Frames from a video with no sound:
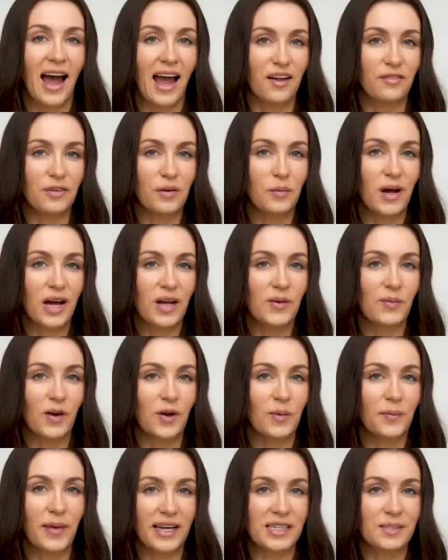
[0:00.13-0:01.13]
Hi everyone,
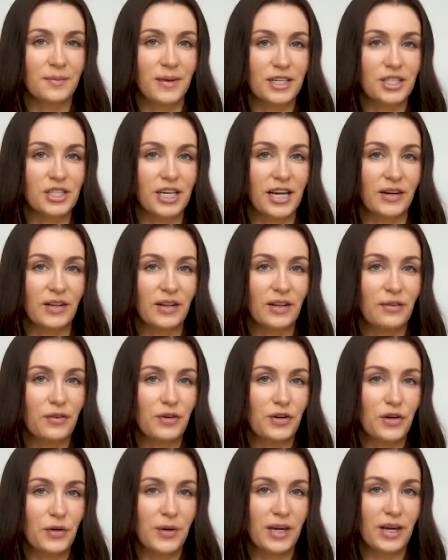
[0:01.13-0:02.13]
welcome back to my channel. If
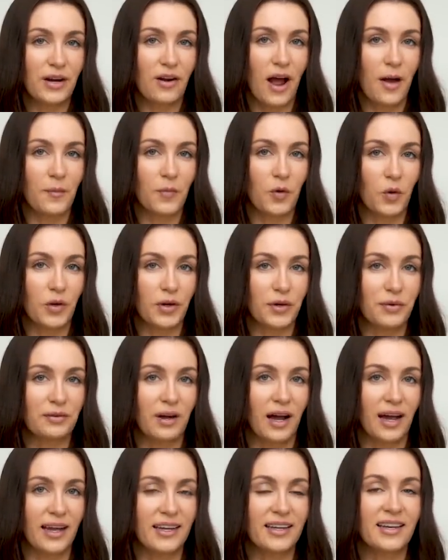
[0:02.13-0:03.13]
you're new here, I'm Courtney
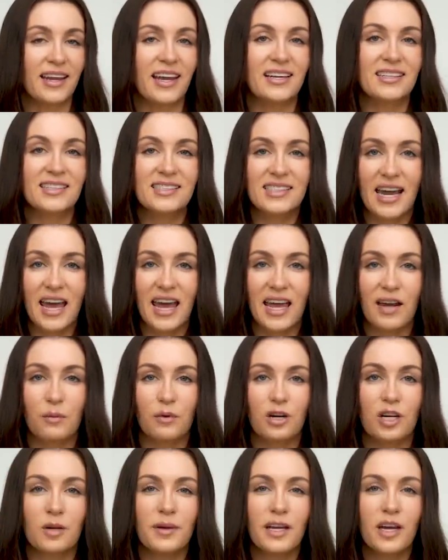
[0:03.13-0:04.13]
Ryan, and today
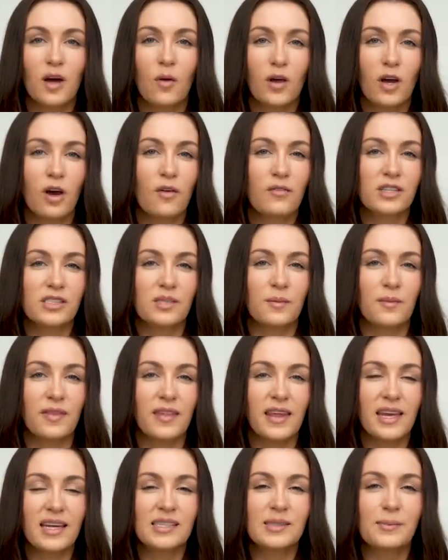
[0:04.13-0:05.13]
we're gonna be going over some
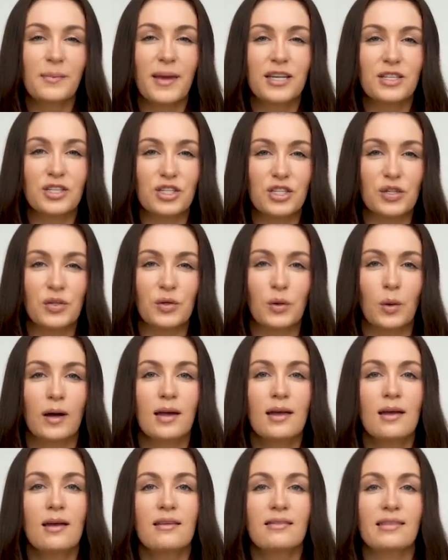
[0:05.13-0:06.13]
things men do
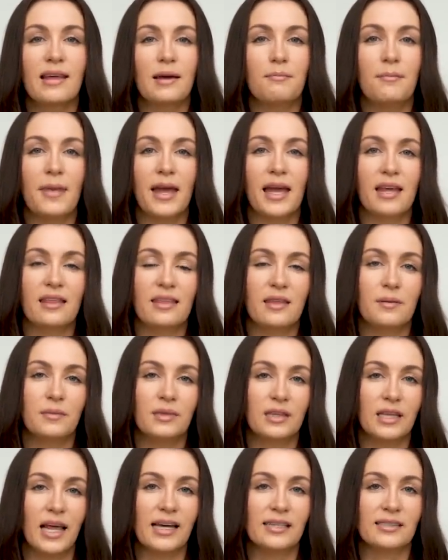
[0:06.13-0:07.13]
that make them
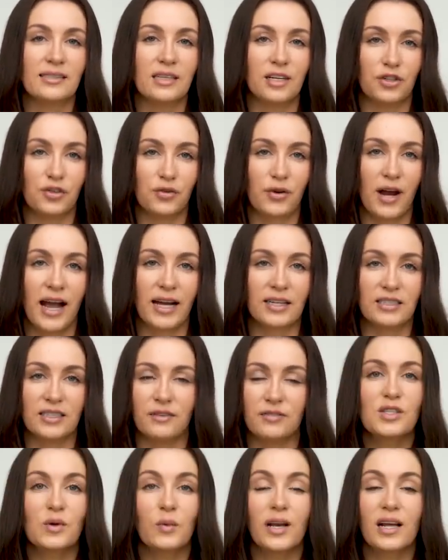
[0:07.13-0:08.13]
less
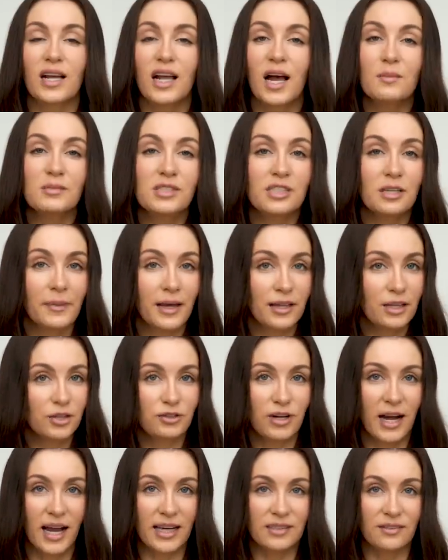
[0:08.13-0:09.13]
attractive. So when it comes to male
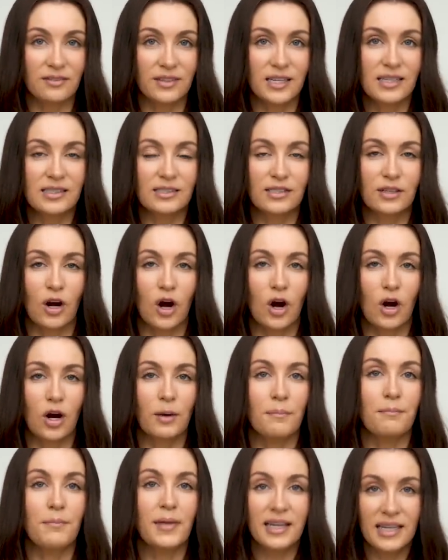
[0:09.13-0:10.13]
attractiveness, there
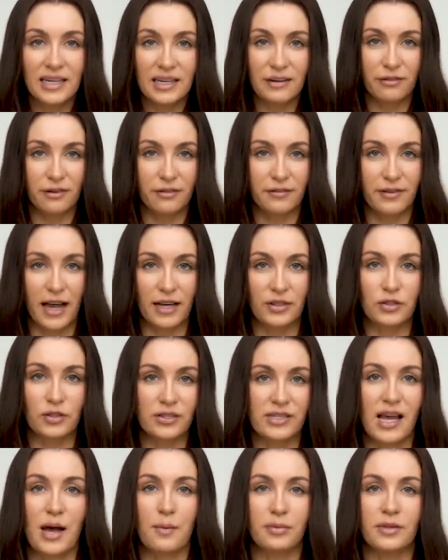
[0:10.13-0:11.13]
are many different
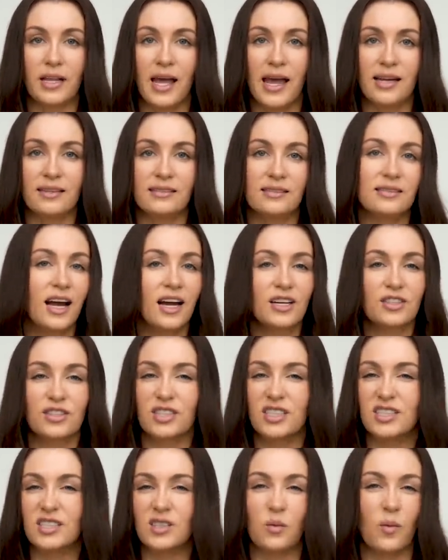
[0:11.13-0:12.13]
factors at play. It's not
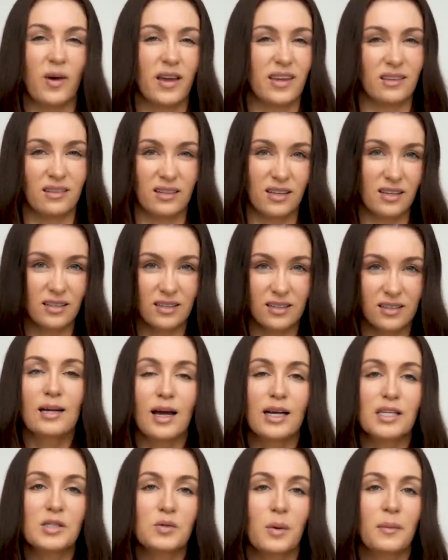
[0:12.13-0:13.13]
just the way you look.
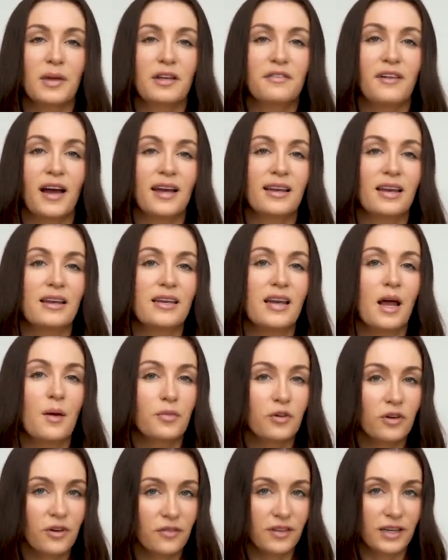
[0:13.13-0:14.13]
Us women find a
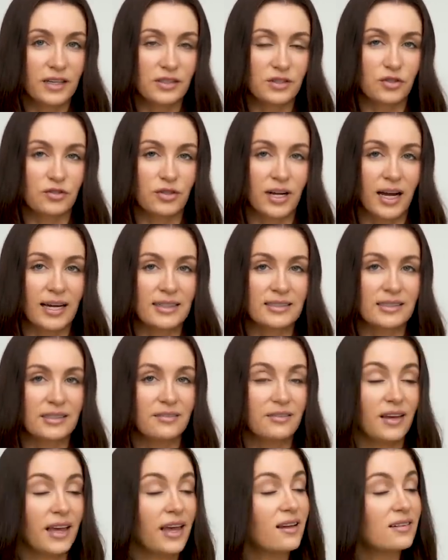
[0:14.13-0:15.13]
number of things
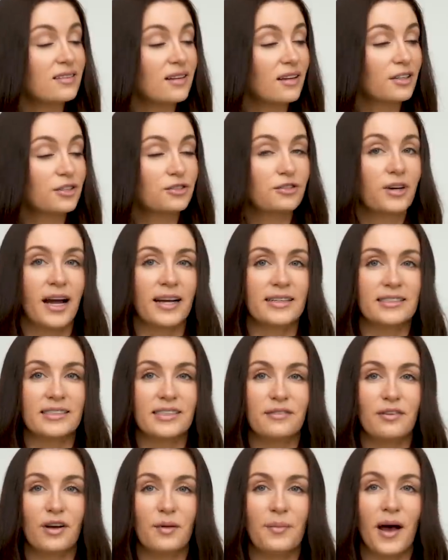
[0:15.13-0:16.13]
attractive and
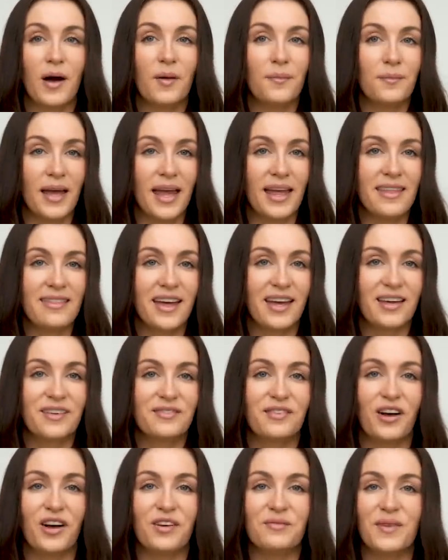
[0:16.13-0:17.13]
unattractive about men that
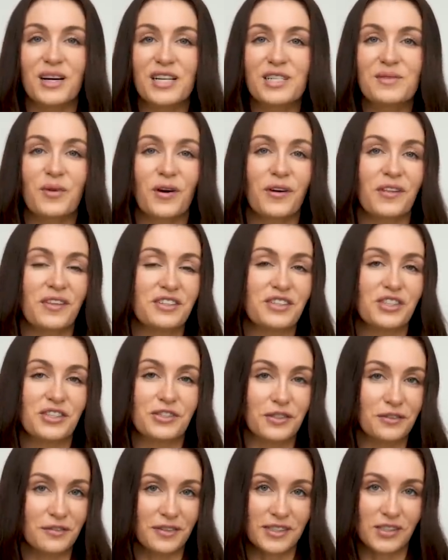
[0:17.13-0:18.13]
involve much more than
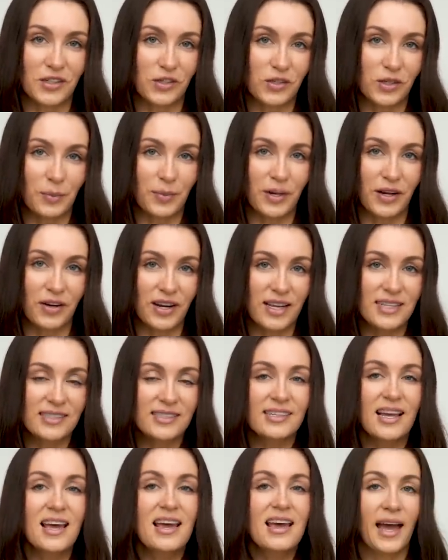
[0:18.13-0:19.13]
just your physical
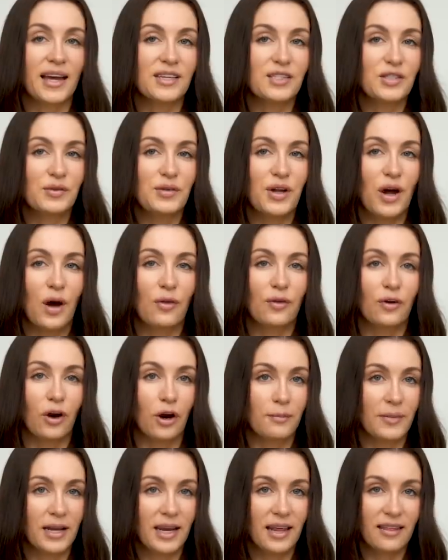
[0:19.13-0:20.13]
appearance. As you know, there
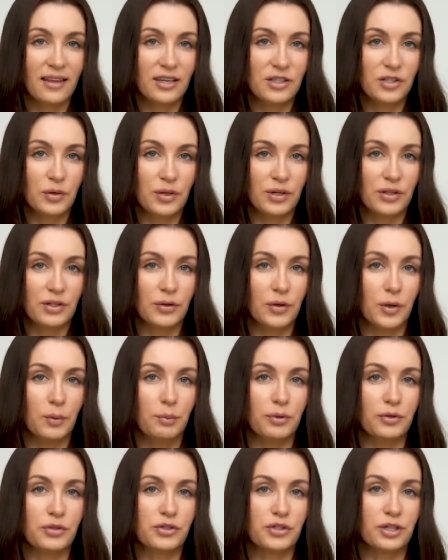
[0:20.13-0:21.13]
are many things you can do to
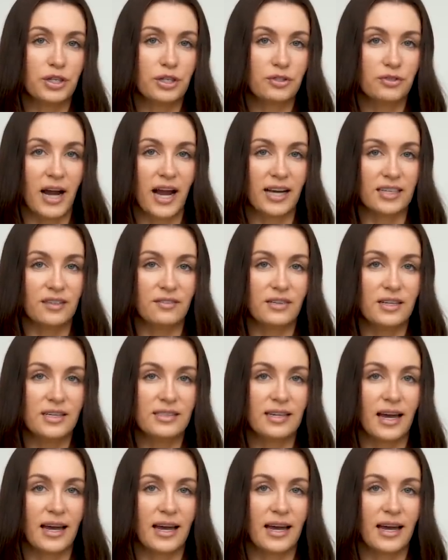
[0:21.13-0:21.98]
boost your attractiveness.